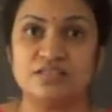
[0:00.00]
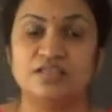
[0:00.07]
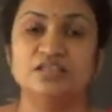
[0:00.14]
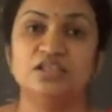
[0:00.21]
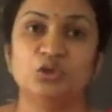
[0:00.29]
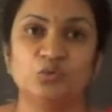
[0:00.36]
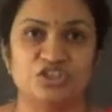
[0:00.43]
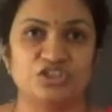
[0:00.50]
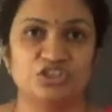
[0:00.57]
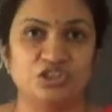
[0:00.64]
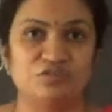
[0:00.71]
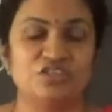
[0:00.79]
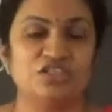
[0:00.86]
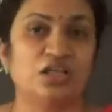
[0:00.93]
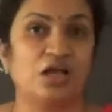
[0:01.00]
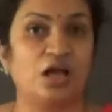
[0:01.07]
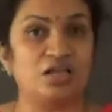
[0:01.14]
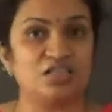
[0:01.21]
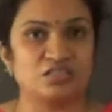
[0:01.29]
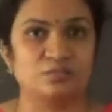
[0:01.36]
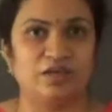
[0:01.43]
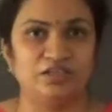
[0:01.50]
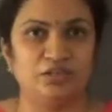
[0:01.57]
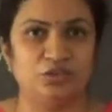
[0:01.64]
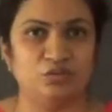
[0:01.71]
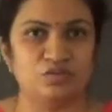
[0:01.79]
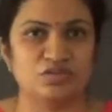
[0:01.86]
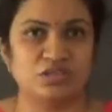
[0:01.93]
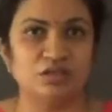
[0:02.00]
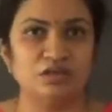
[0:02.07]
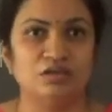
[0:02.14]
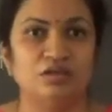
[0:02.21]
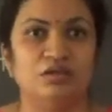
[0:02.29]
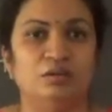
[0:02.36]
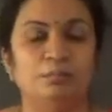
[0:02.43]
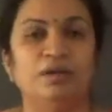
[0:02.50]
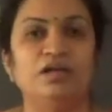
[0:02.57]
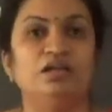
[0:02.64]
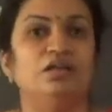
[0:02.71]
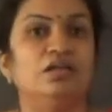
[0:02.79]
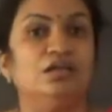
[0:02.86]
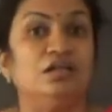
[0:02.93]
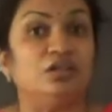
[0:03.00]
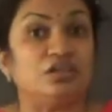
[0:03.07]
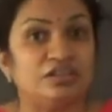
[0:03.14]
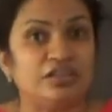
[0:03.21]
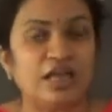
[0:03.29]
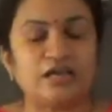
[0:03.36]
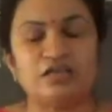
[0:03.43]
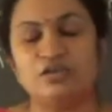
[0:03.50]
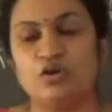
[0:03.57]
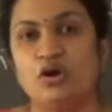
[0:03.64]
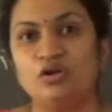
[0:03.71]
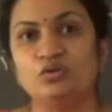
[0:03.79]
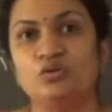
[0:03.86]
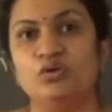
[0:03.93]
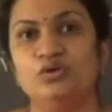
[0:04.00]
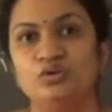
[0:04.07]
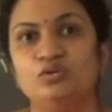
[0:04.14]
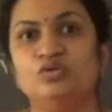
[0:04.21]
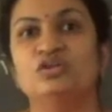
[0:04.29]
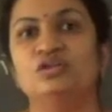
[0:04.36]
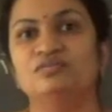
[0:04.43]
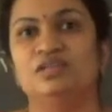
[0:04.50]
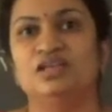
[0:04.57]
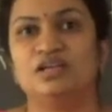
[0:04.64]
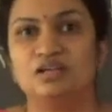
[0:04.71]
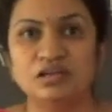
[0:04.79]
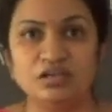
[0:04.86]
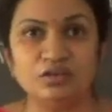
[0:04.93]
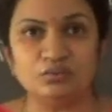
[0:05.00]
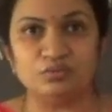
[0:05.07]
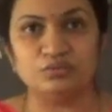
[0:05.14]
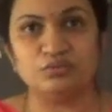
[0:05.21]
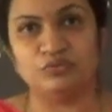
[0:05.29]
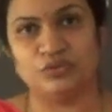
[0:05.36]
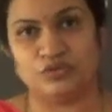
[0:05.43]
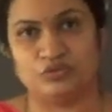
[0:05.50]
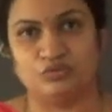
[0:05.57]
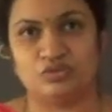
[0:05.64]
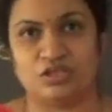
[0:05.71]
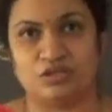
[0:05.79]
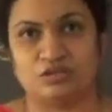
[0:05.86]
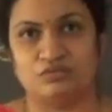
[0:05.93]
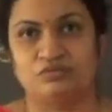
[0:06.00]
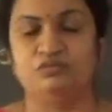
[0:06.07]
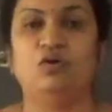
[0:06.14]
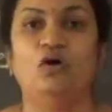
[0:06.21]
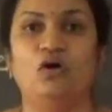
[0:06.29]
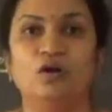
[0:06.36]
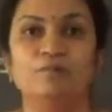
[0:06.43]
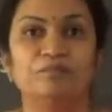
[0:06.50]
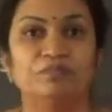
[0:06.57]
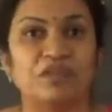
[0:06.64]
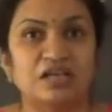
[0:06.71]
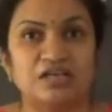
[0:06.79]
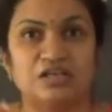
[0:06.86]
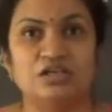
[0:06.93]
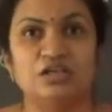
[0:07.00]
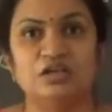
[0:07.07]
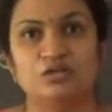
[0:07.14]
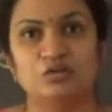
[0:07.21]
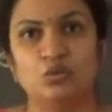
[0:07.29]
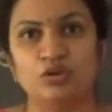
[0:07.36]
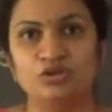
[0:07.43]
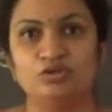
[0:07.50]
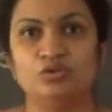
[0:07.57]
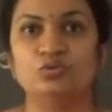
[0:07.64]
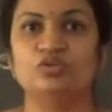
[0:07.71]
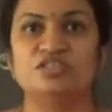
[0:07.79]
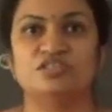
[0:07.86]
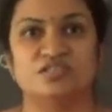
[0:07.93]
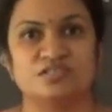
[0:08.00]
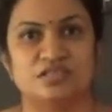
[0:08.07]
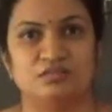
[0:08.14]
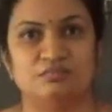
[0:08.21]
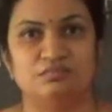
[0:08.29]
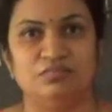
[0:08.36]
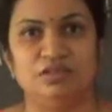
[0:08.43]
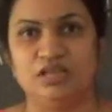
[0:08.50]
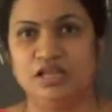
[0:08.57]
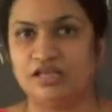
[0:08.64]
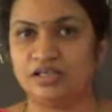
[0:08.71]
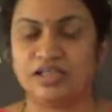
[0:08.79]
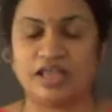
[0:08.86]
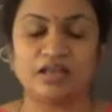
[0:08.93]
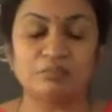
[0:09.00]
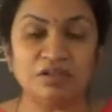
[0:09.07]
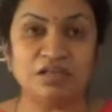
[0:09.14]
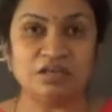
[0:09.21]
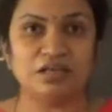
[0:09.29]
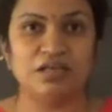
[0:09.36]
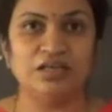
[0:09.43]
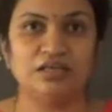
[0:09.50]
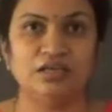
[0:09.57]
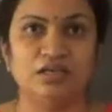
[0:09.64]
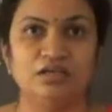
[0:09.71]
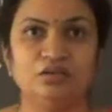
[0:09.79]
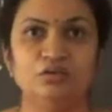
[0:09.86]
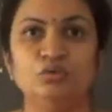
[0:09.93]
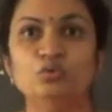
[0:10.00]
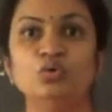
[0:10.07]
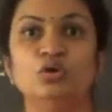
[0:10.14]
the questions which are asked by the user, but that not going to give the clue to the user for they are going through the system. That can be related to